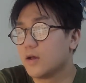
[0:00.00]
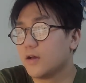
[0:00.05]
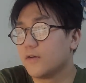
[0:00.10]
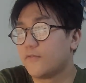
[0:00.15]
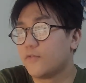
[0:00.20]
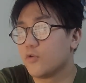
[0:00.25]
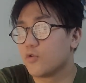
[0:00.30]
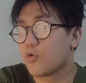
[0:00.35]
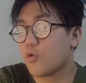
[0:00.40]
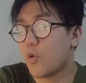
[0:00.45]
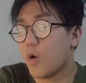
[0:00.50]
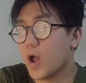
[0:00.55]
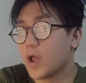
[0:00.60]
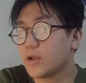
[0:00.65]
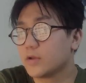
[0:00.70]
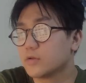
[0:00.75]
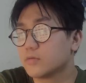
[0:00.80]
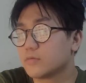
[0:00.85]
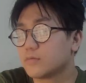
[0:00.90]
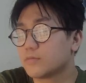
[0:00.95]
I feel quite
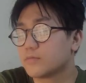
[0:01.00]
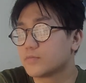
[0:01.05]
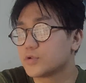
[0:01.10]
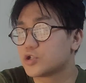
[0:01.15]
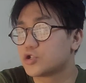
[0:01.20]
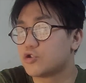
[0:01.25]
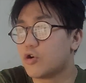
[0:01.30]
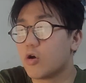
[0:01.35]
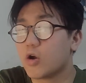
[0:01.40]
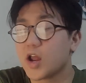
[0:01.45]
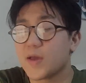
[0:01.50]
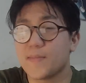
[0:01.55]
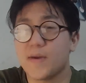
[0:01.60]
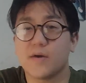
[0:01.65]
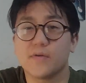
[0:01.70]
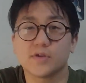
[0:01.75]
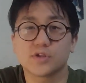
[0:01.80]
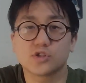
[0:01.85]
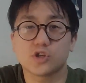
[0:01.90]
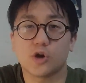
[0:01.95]
strongly
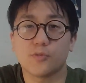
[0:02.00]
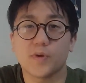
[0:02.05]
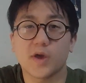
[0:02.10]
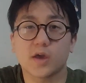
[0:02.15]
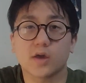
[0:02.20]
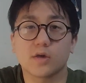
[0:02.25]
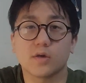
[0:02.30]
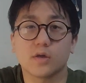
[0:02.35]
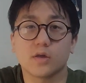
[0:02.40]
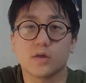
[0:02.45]
about this topic